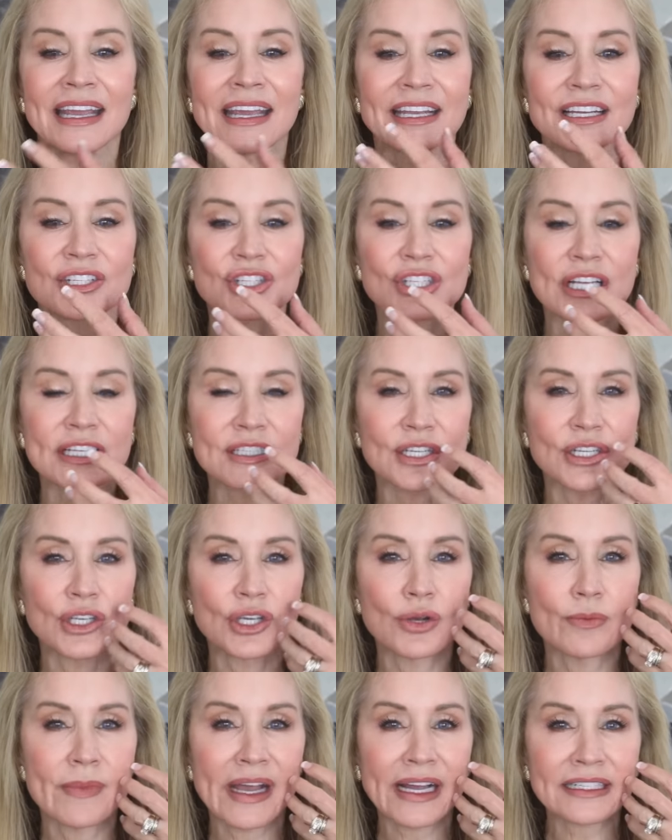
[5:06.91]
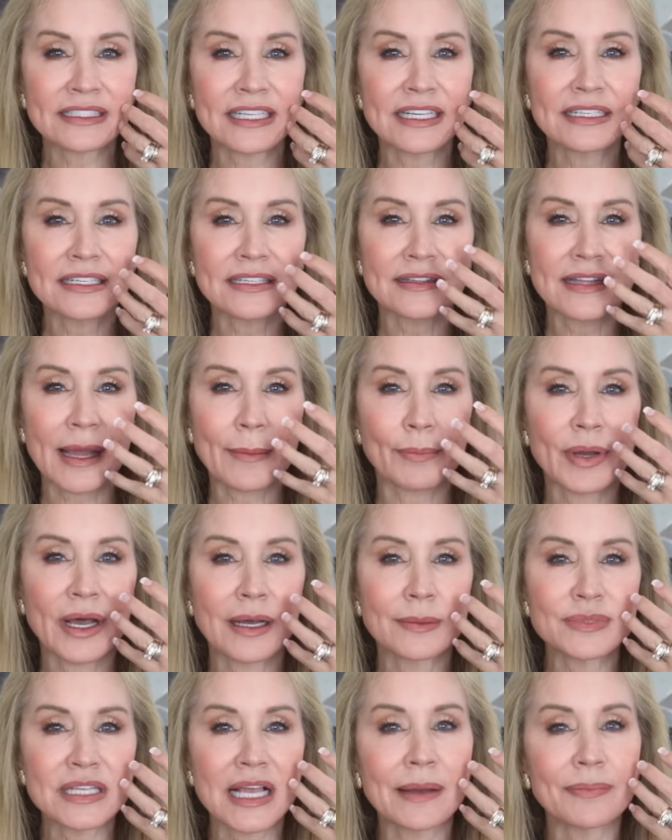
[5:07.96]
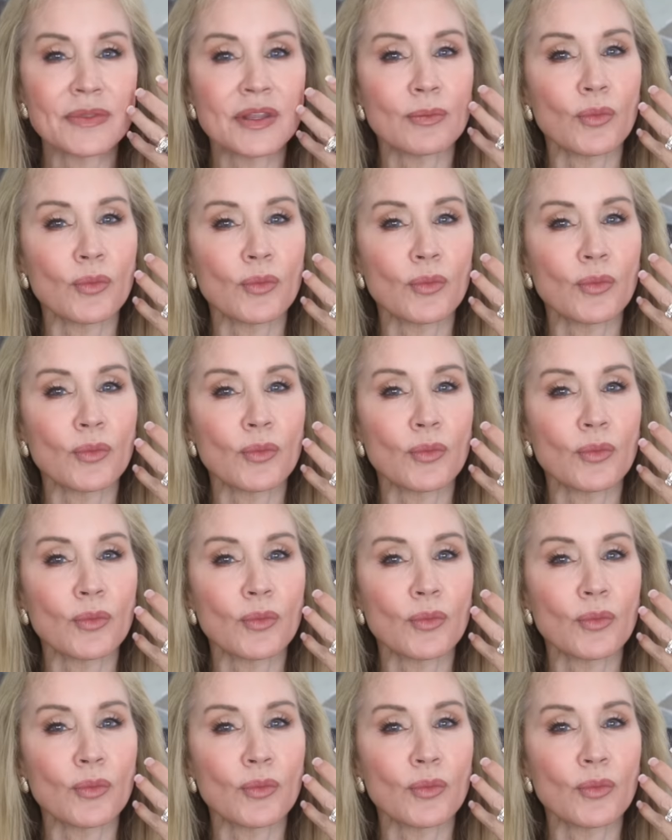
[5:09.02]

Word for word: It is just a humectant that pumps up